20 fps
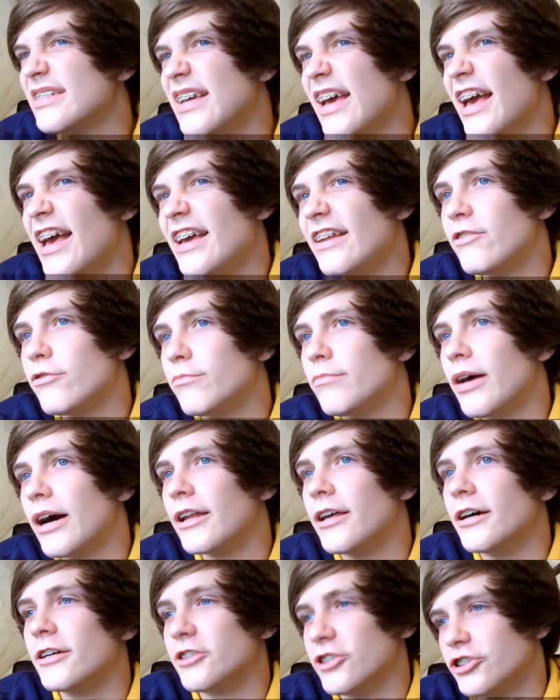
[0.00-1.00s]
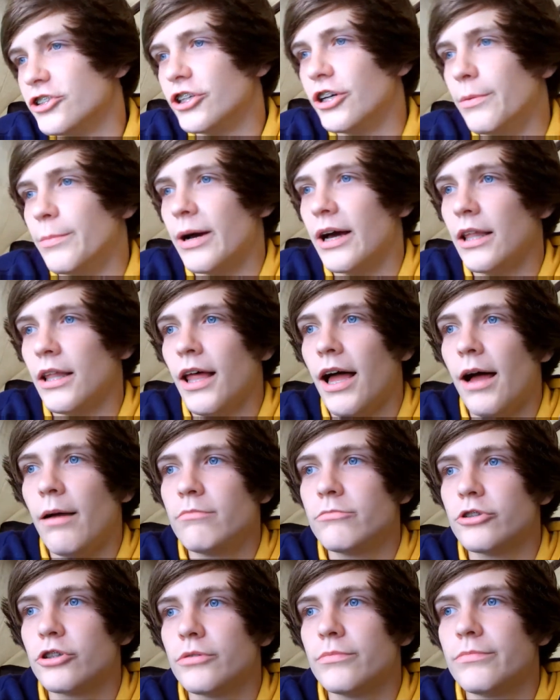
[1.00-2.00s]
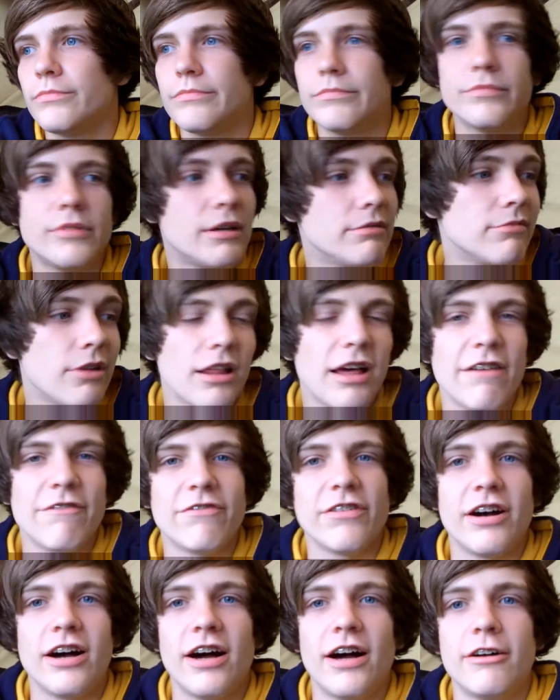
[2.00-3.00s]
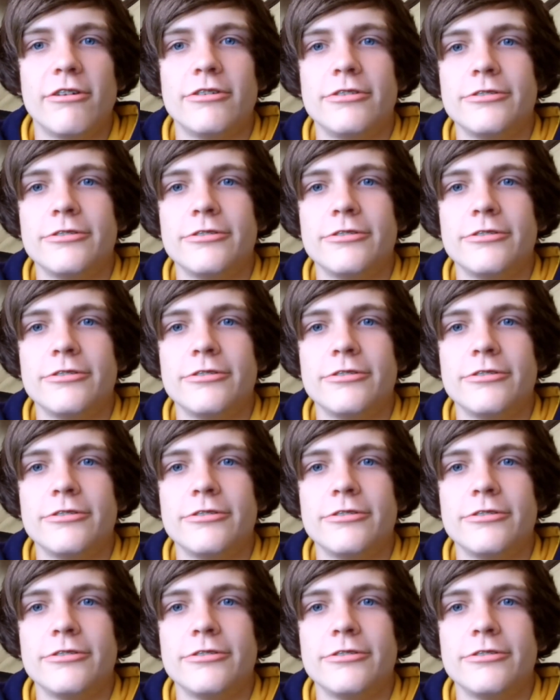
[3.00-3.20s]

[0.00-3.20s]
Yeah, it don't matter, I just turn my alarms up. I'm not that far